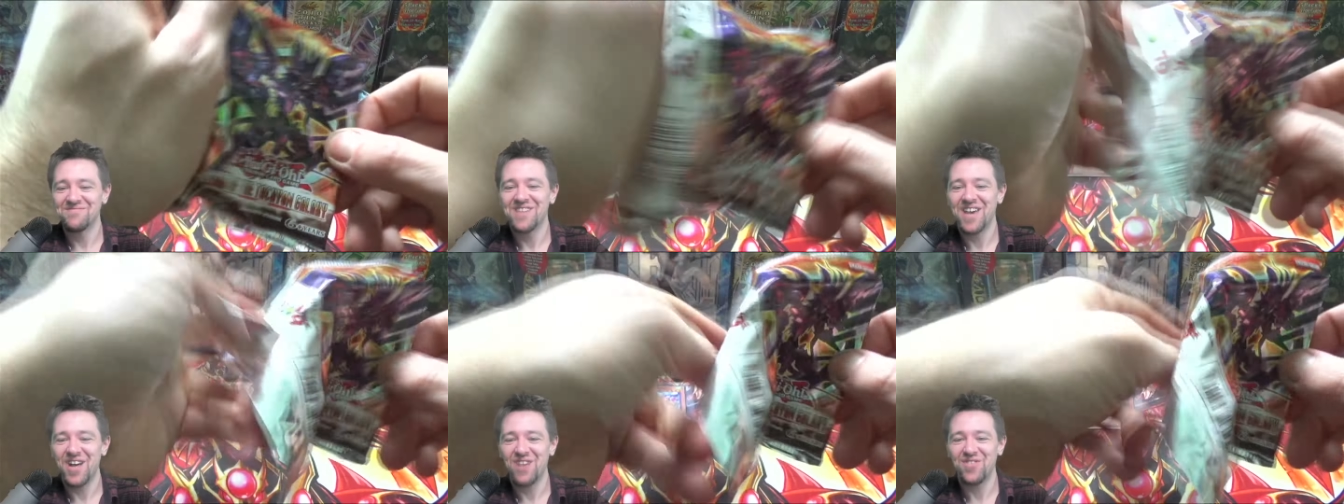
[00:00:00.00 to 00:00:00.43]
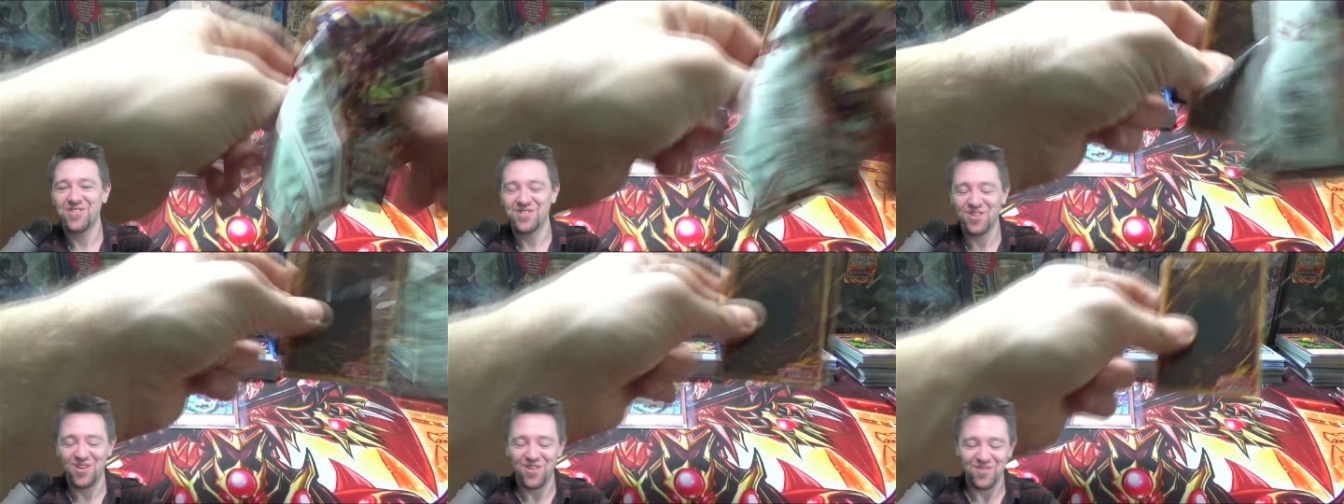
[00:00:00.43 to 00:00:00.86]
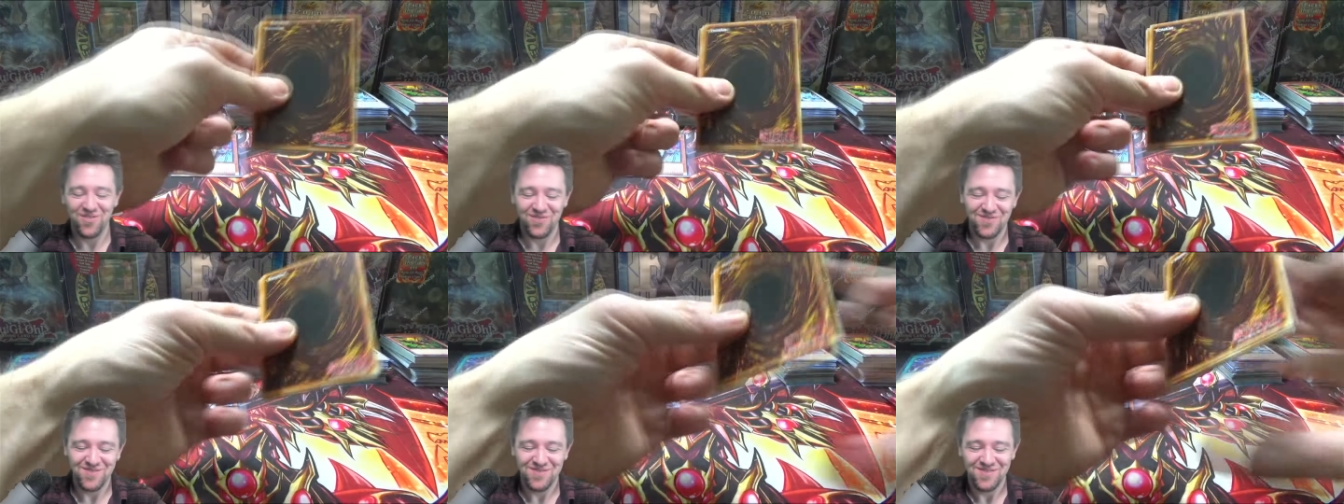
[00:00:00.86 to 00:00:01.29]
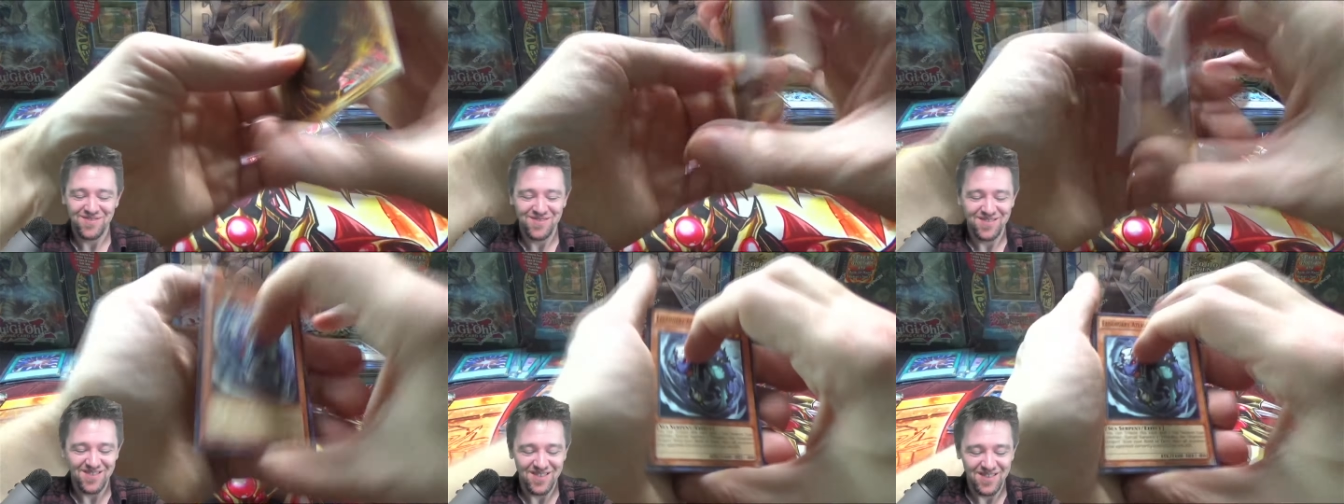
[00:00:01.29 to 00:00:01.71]
hell of a start.
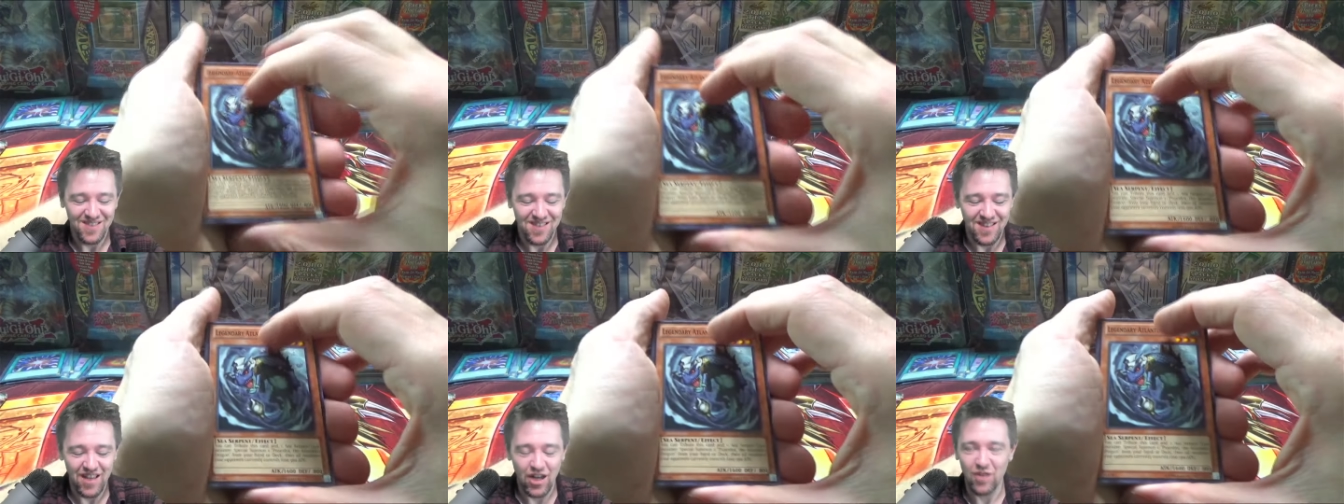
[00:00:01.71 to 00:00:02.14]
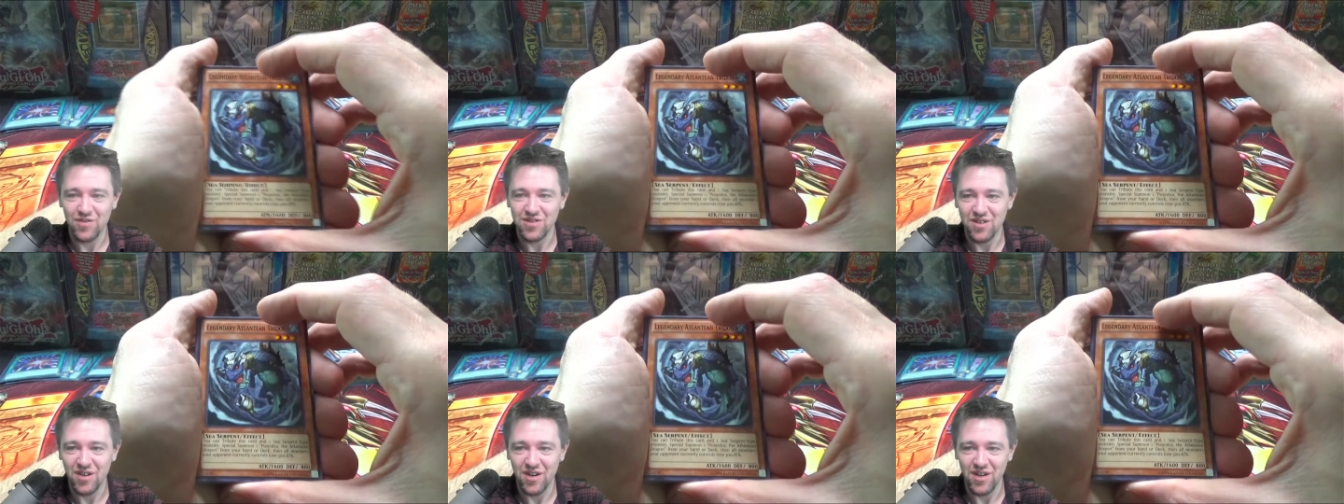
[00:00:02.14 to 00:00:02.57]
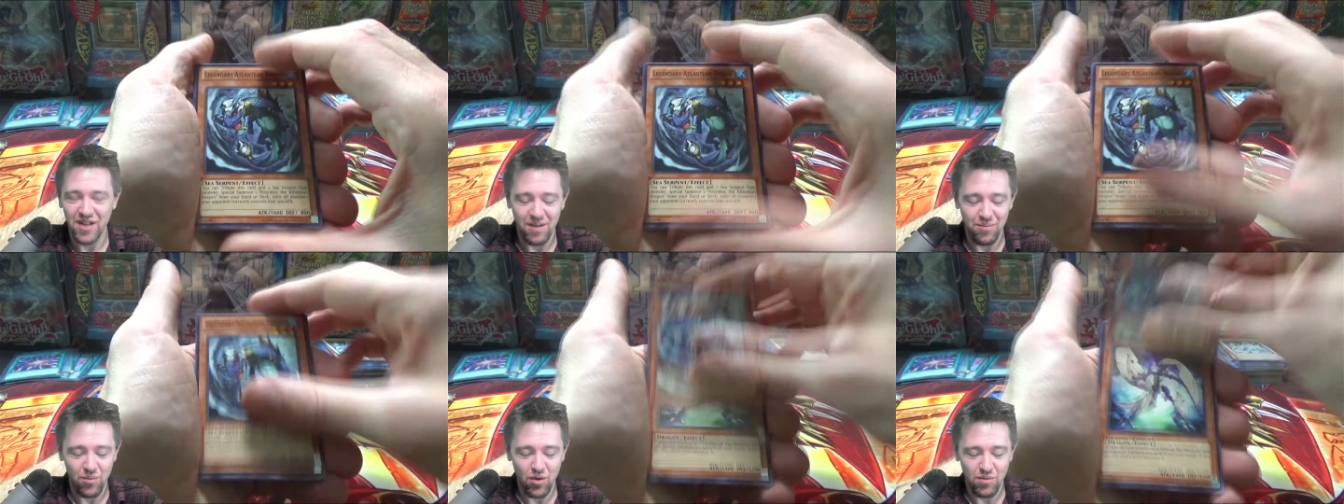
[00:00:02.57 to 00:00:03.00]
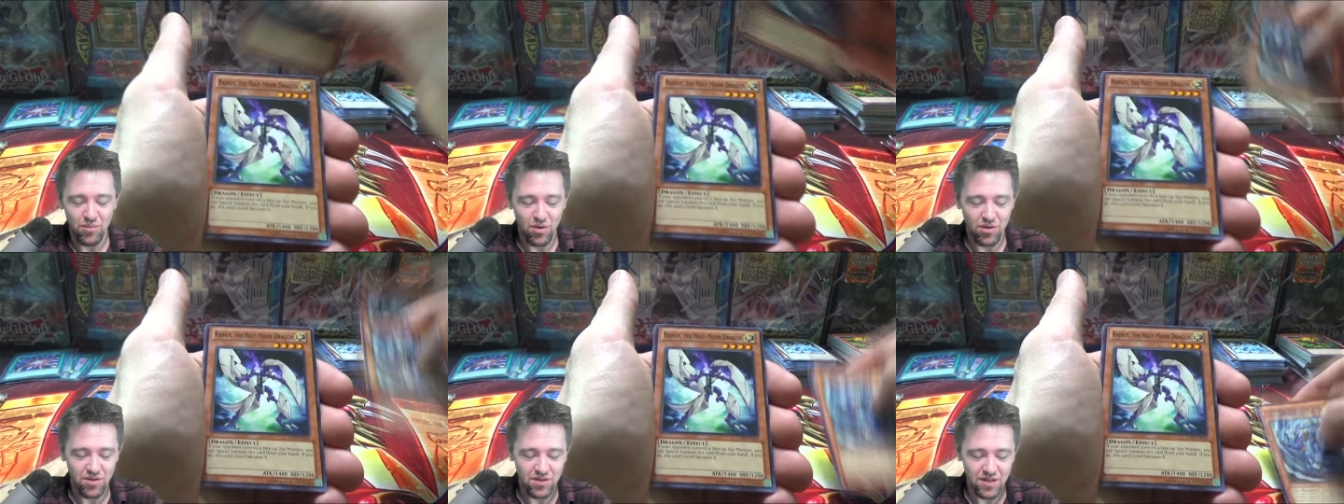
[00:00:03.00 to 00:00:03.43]
Hell of a start. You got one
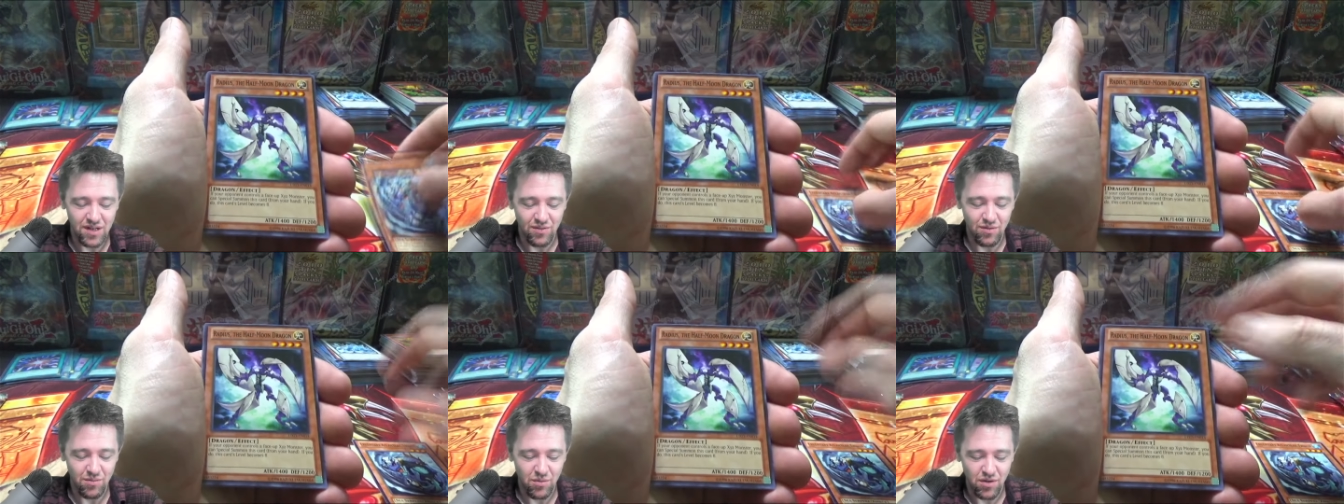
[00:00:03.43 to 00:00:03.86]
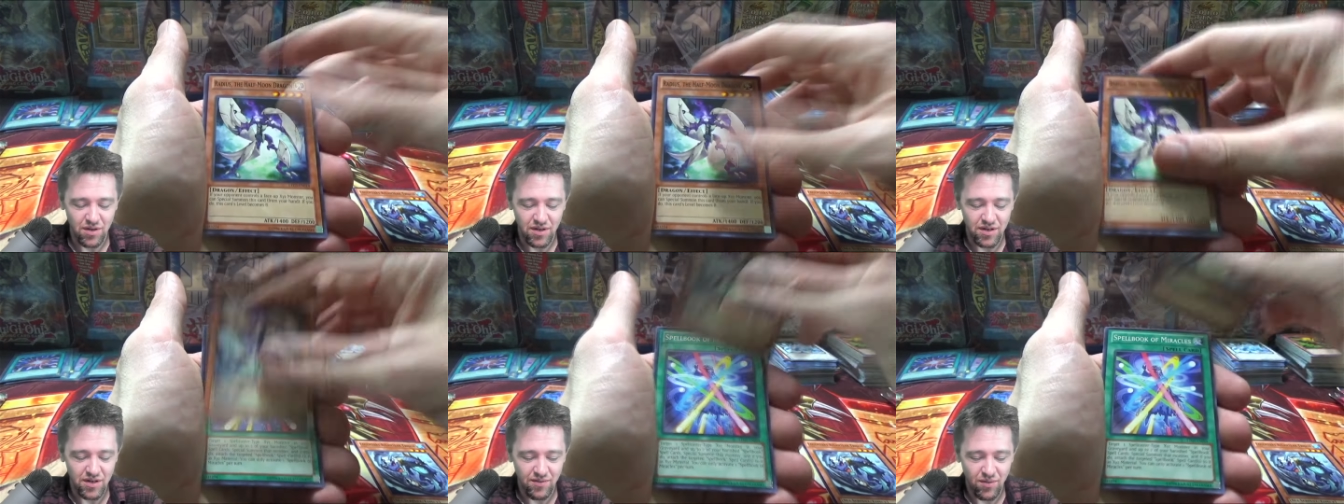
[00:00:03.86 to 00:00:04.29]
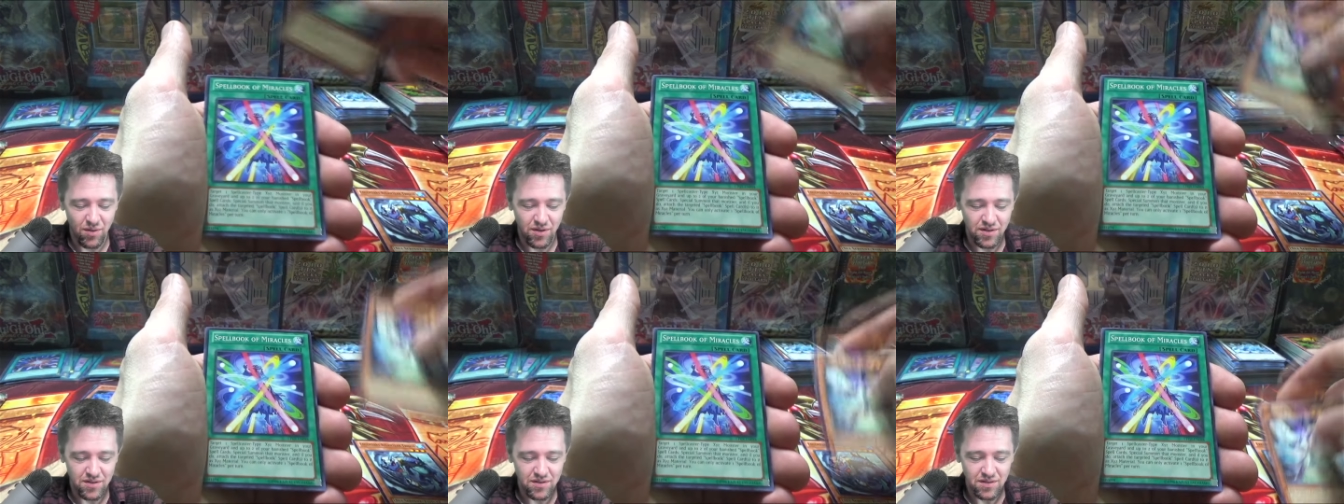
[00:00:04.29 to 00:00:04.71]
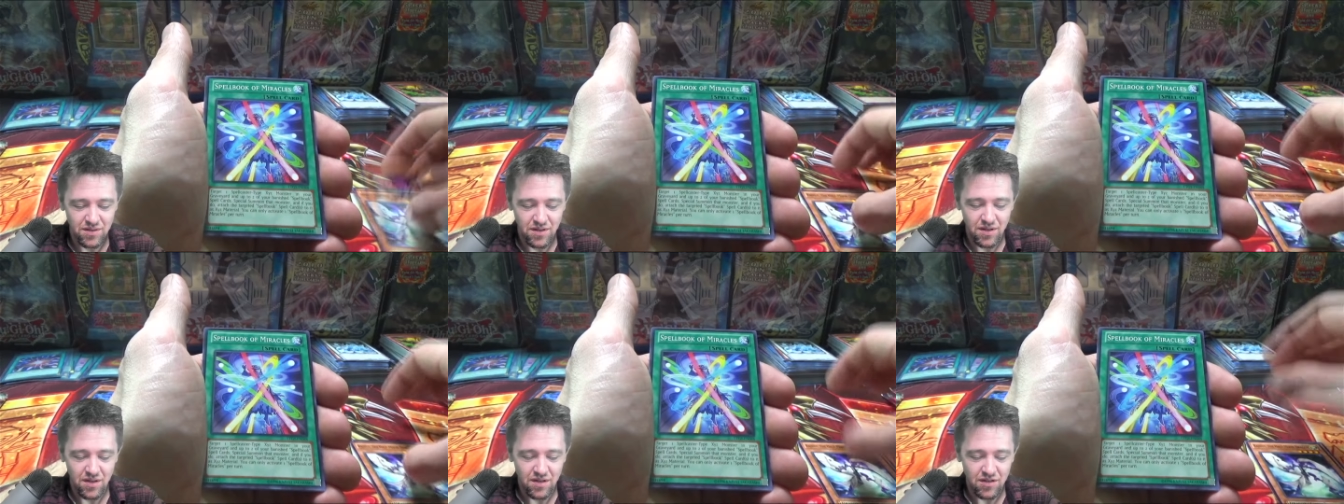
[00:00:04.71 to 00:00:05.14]
more? You got one more goodie for us?
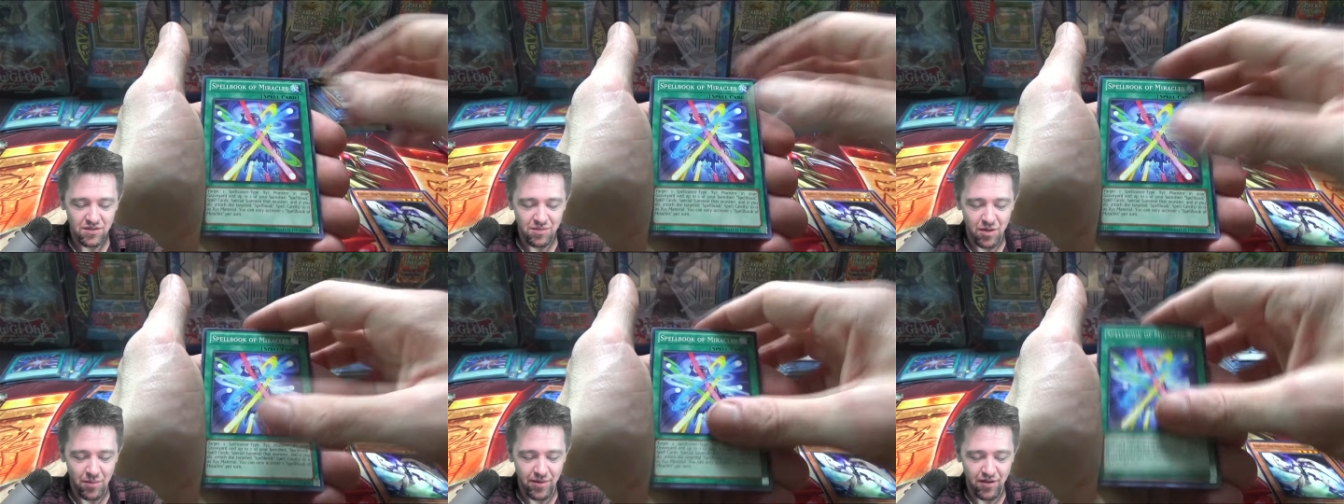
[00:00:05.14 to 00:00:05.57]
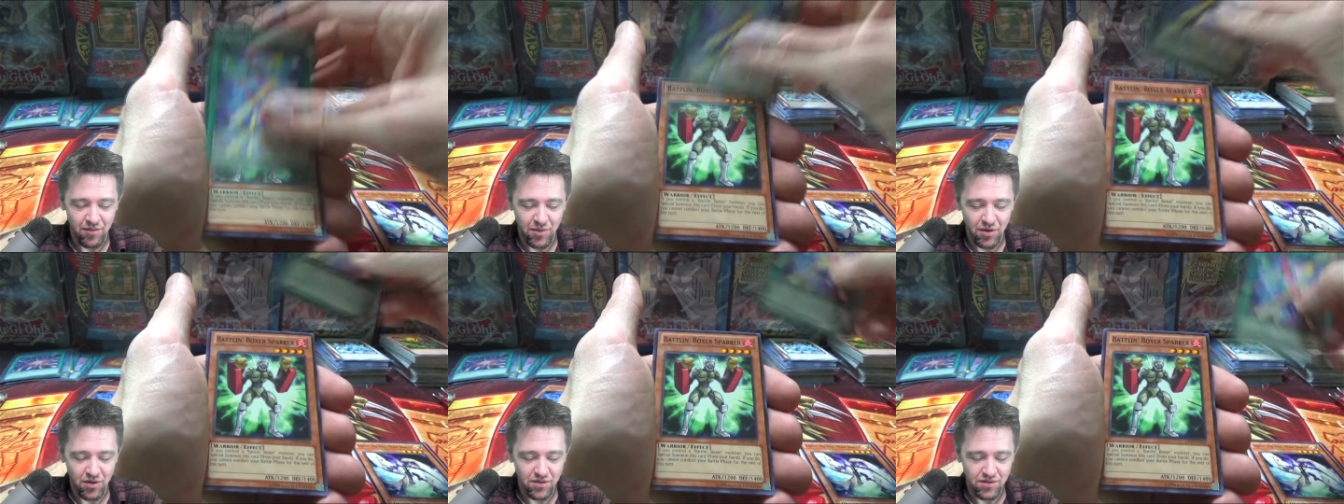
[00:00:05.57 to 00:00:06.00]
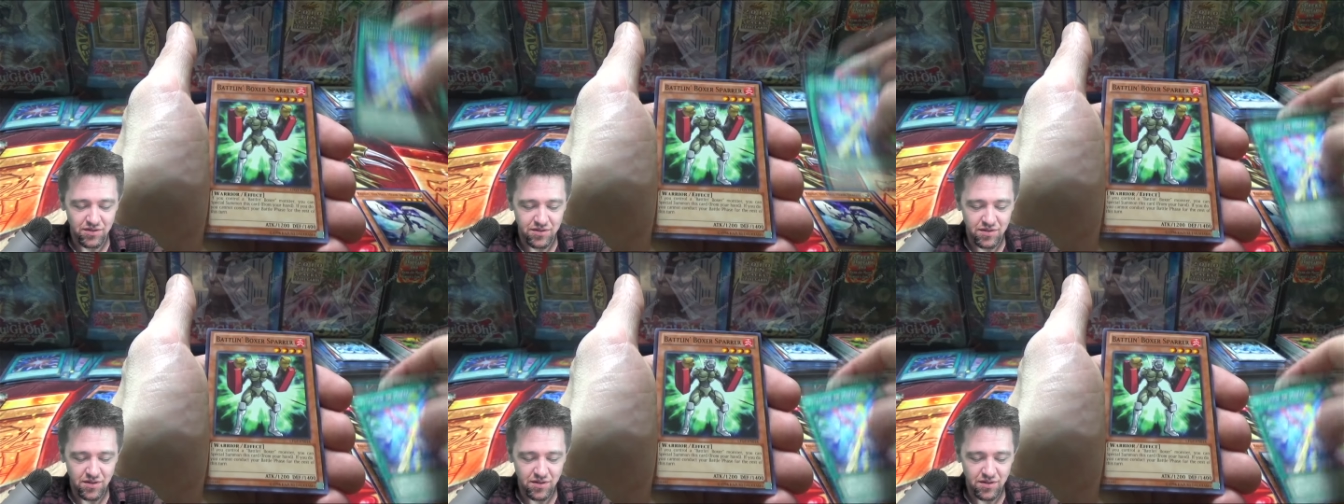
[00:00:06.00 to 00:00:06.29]
Spellbook of Miracles.